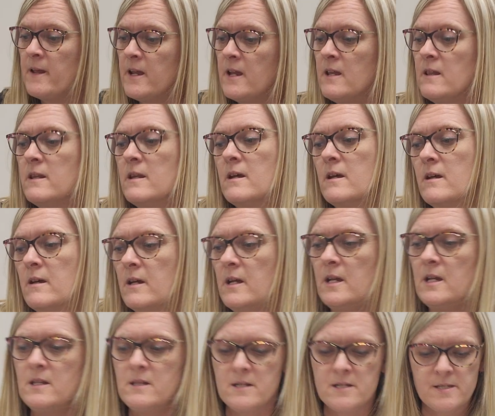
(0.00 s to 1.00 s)
in
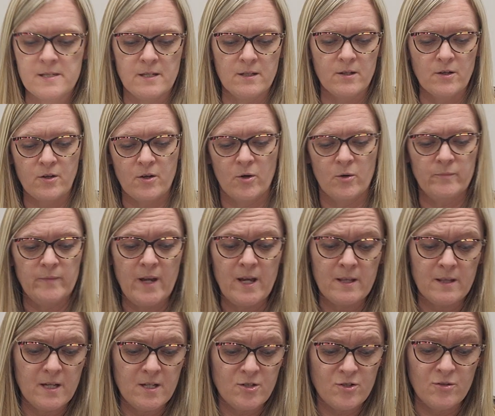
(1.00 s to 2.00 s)
the silicone,
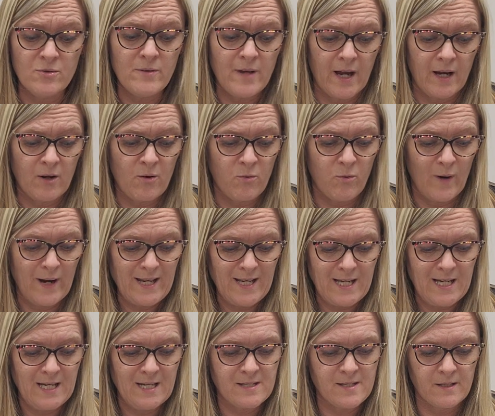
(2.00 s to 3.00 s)
and they do that quite
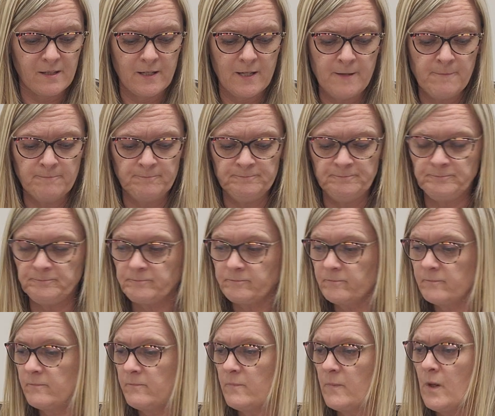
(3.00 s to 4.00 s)
easily,
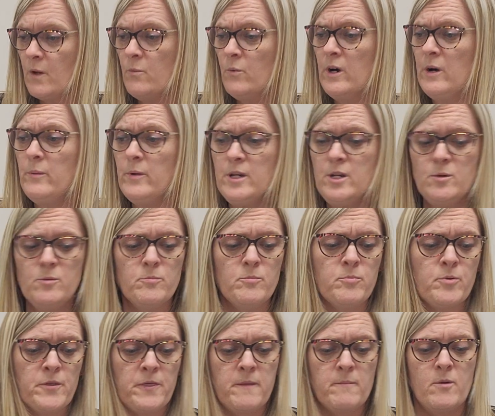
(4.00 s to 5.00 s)
where when you
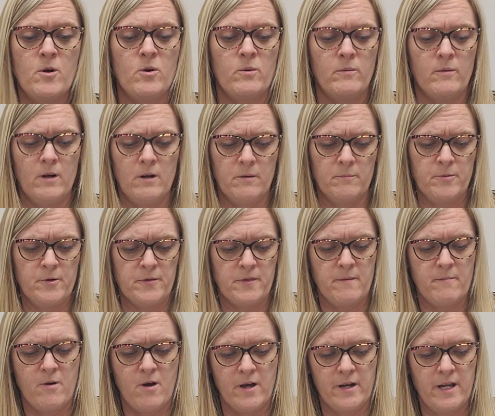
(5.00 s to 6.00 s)
put them
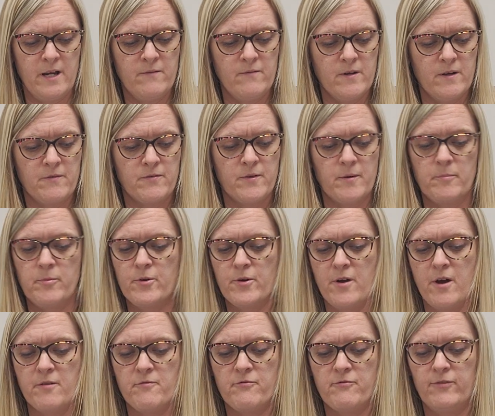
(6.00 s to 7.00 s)
on, even if they're put
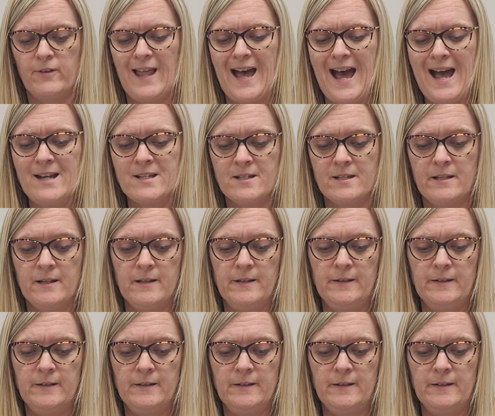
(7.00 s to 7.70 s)
on flat,